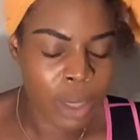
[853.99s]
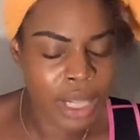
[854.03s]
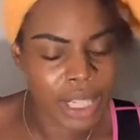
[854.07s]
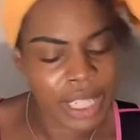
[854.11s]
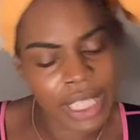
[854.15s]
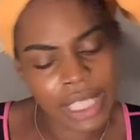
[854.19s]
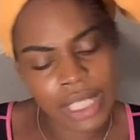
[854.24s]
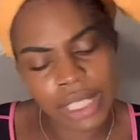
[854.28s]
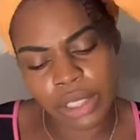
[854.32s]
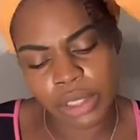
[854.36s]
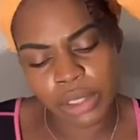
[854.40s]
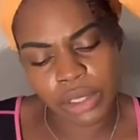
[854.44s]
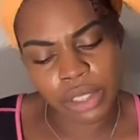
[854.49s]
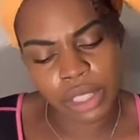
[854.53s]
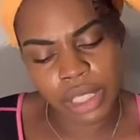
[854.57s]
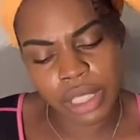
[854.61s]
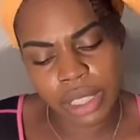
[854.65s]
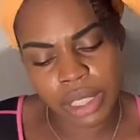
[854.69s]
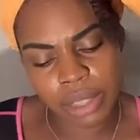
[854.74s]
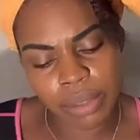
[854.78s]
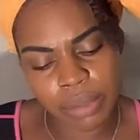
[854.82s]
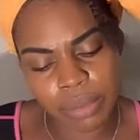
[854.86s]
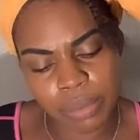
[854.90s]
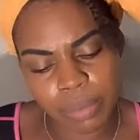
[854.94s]

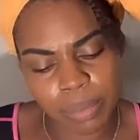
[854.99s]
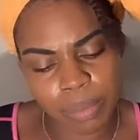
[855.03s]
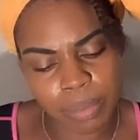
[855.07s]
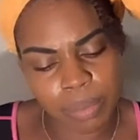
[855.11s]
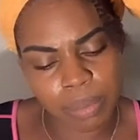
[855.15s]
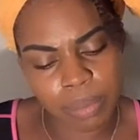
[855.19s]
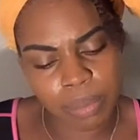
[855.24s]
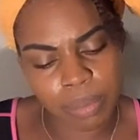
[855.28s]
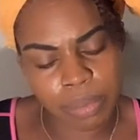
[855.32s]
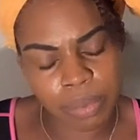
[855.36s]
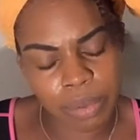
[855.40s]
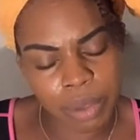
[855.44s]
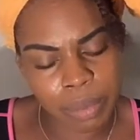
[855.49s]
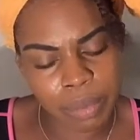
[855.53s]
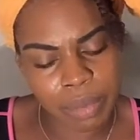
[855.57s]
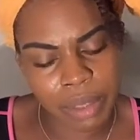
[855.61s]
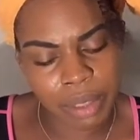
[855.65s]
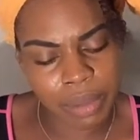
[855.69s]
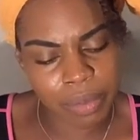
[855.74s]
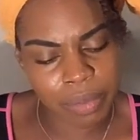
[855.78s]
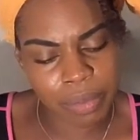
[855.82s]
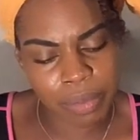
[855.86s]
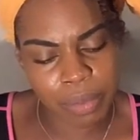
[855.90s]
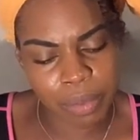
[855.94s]
energy from
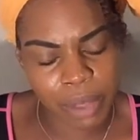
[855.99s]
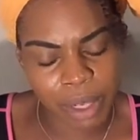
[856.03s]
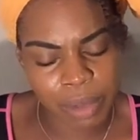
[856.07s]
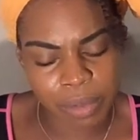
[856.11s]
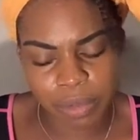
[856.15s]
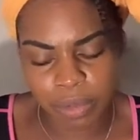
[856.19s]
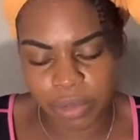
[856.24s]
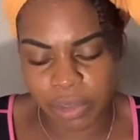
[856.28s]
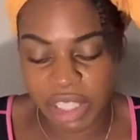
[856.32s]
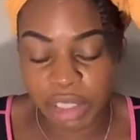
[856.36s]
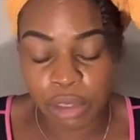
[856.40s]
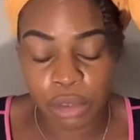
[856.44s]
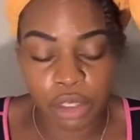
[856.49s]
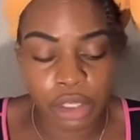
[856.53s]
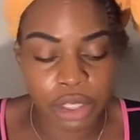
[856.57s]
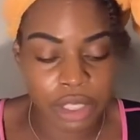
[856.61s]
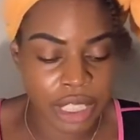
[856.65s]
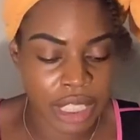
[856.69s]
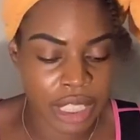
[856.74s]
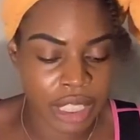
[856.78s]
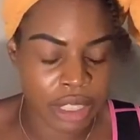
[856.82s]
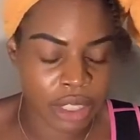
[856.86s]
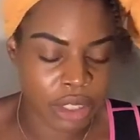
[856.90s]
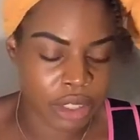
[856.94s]
what future
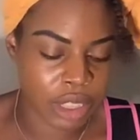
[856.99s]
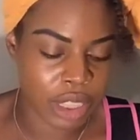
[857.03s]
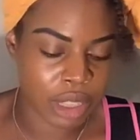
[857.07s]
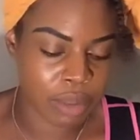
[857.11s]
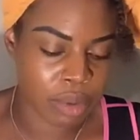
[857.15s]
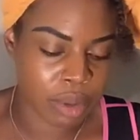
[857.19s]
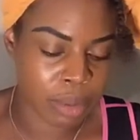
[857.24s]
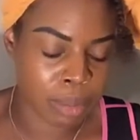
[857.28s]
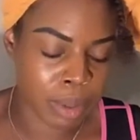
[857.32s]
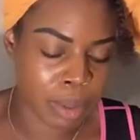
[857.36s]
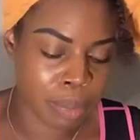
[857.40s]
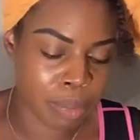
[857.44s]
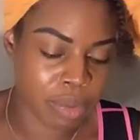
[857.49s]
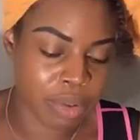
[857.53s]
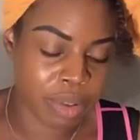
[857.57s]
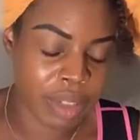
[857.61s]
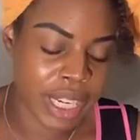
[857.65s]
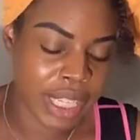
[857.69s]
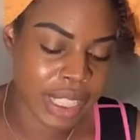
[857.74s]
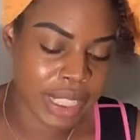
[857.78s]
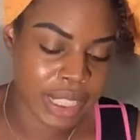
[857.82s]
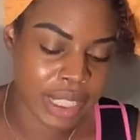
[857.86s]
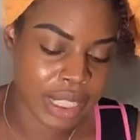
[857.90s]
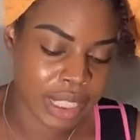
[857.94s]
energy will be
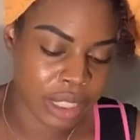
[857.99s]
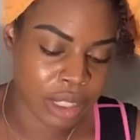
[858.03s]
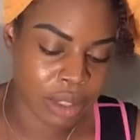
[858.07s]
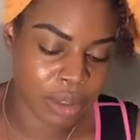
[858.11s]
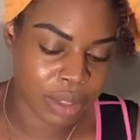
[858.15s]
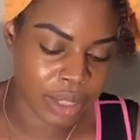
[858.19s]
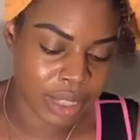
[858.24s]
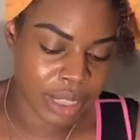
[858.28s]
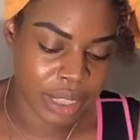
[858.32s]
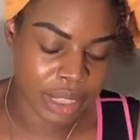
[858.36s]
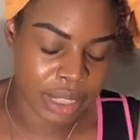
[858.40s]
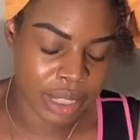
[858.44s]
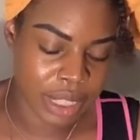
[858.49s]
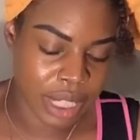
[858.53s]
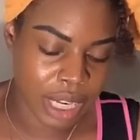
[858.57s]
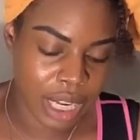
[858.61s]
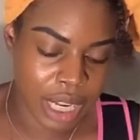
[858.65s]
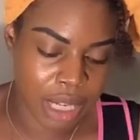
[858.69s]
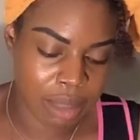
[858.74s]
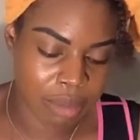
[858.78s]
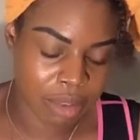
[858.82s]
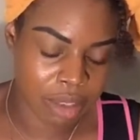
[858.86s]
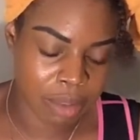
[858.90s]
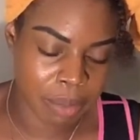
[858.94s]
present during this
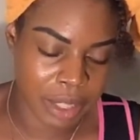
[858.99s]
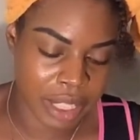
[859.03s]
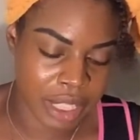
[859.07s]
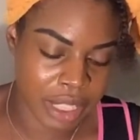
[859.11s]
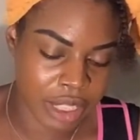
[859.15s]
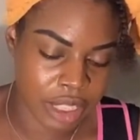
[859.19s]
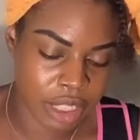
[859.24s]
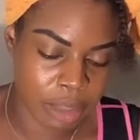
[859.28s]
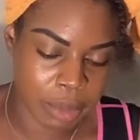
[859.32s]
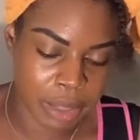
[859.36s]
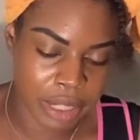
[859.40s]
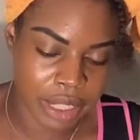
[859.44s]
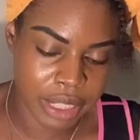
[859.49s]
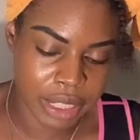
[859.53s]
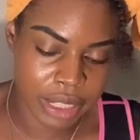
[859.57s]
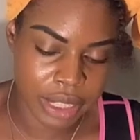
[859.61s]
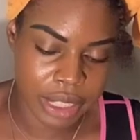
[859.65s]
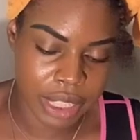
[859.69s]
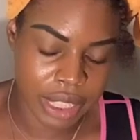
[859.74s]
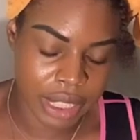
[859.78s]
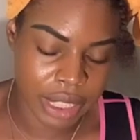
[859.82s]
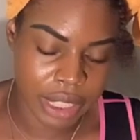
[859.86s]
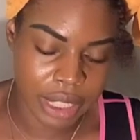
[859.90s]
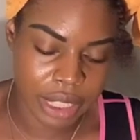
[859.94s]
time span, Spirit?
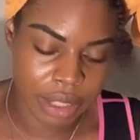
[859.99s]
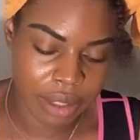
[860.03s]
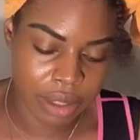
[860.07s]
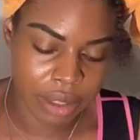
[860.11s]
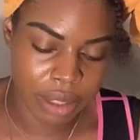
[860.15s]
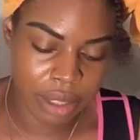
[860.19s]
Thank you.